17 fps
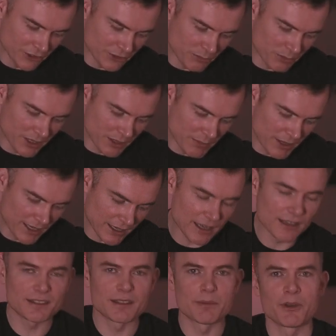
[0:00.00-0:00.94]
looks pretty
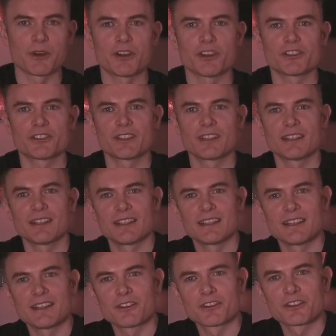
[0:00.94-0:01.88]
badass, to be honest.
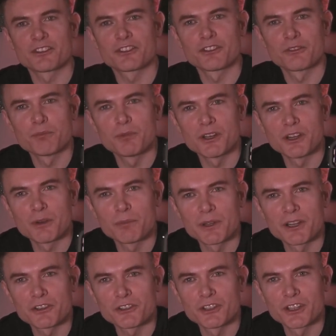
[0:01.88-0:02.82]
I'll just put it up
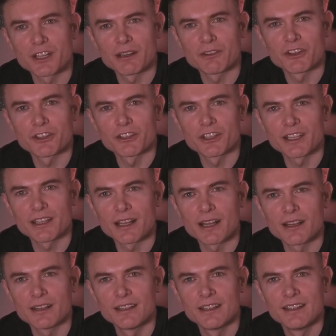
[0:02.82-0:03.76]
here so you can have a good look at
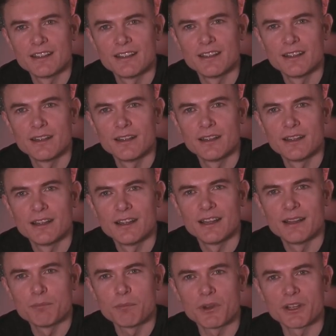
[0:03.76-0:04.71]
that.
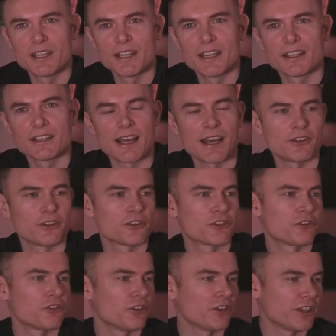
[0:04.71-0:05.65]
But yeah, that
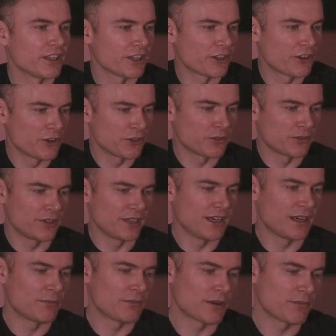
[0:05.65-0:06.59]
looks really cool.
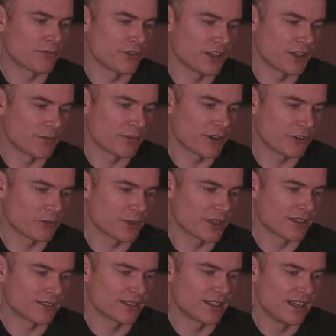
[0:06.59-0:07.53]
I'm really impressed
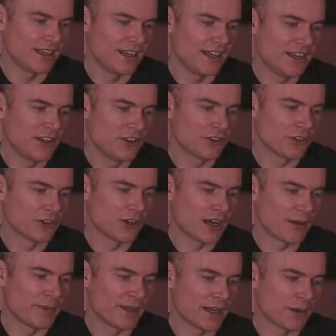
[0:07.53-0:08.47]
with this.
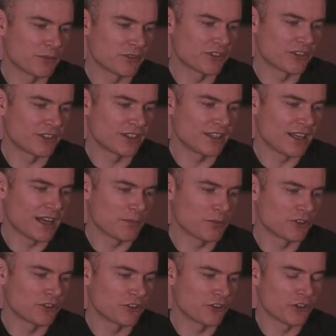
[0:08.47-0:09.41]
So I mean, I
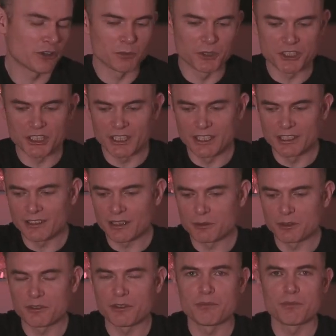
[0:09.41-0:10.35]
wasn't sure which of these
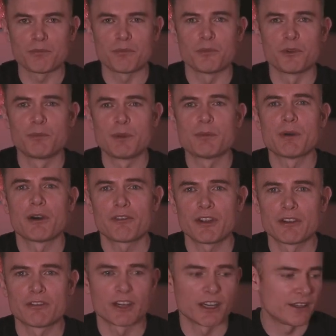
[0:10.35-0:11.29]
would be my
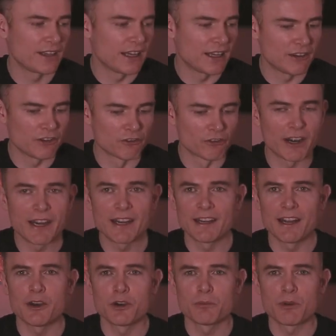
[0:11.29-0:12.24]
favorite. Right
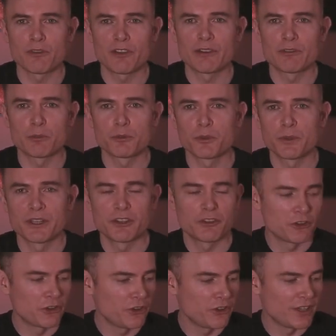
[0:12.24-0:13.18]
now, my favorite between the
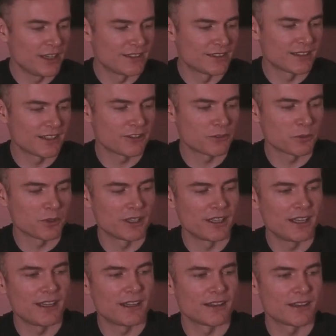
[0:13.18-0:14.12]
two is this
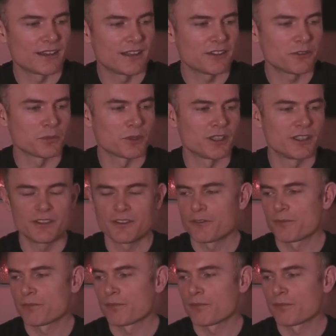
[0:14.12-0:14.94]
one and this one.